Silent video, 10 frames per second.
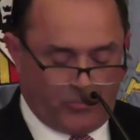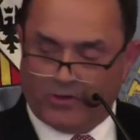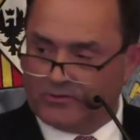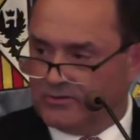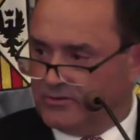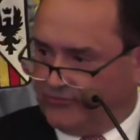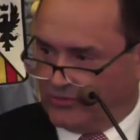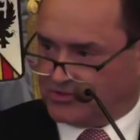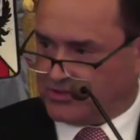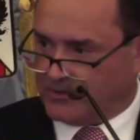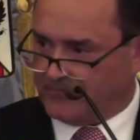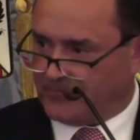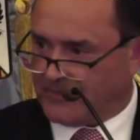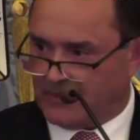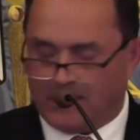build the future.
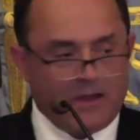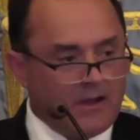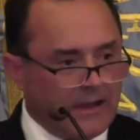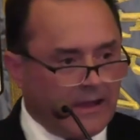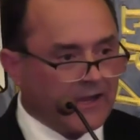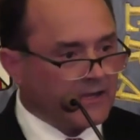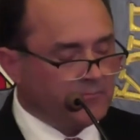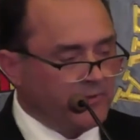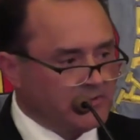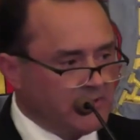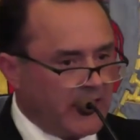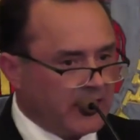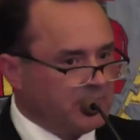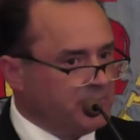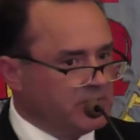I
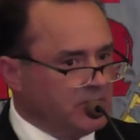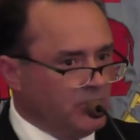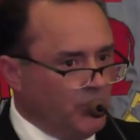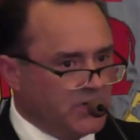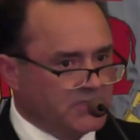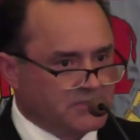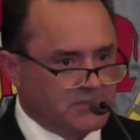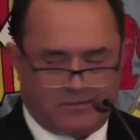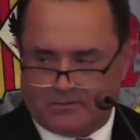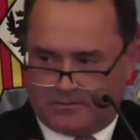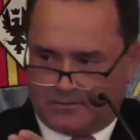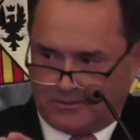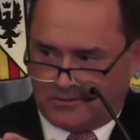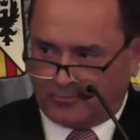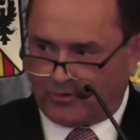repeat the words,
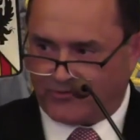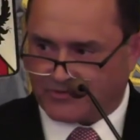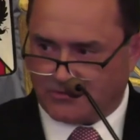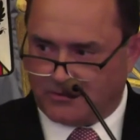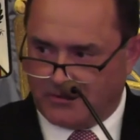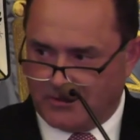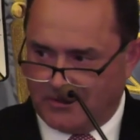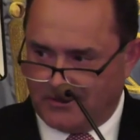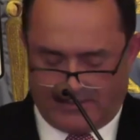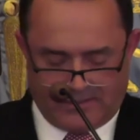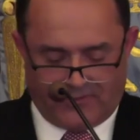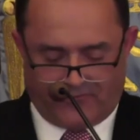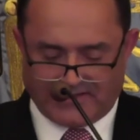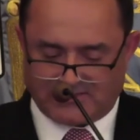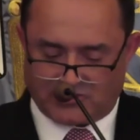Professor
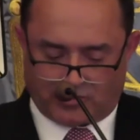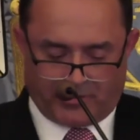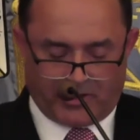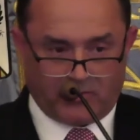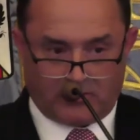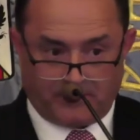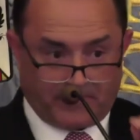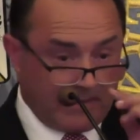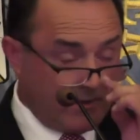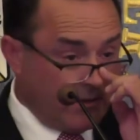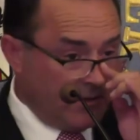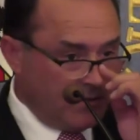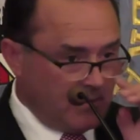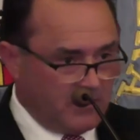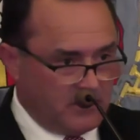Francisco Priolo.
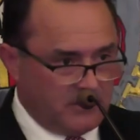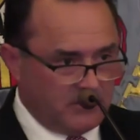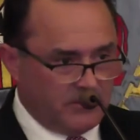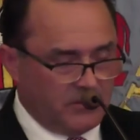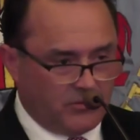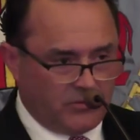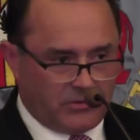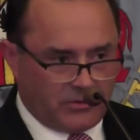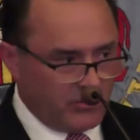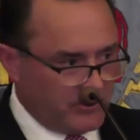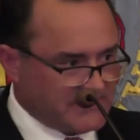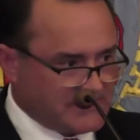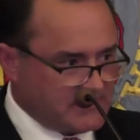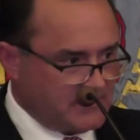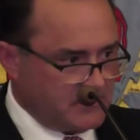The
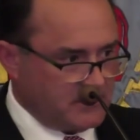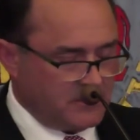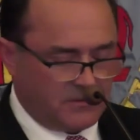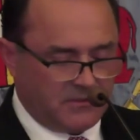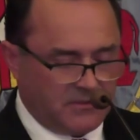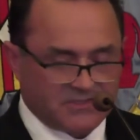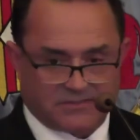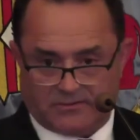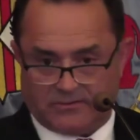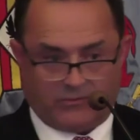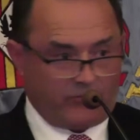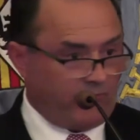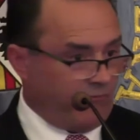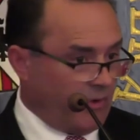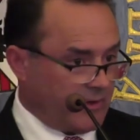EUNICE is
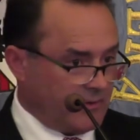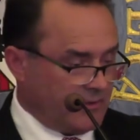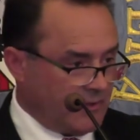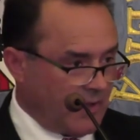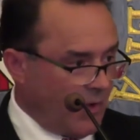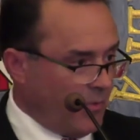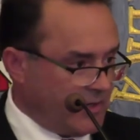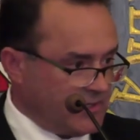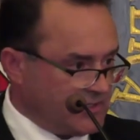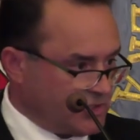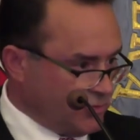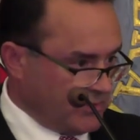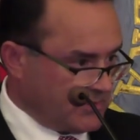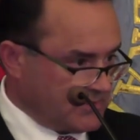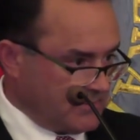for our
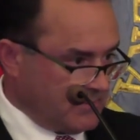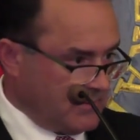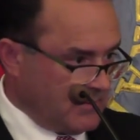students.